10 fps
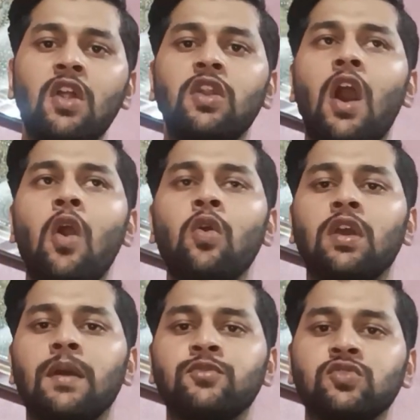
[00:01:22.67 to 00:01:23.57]
Now
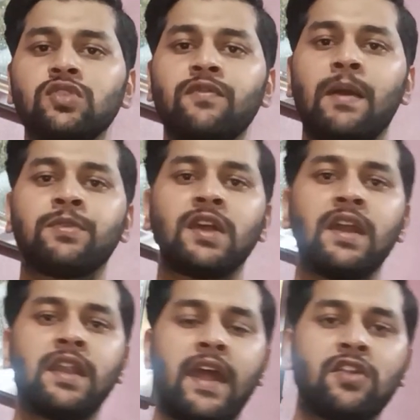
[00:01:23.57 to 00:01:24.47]
comes to the
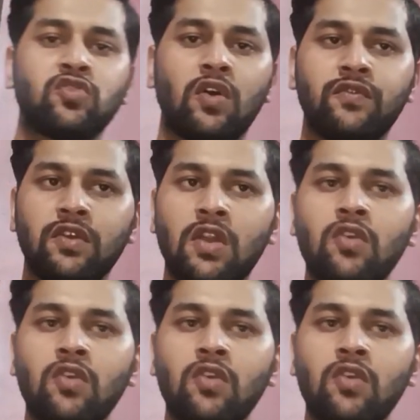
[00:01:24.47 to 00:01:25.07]
website and software.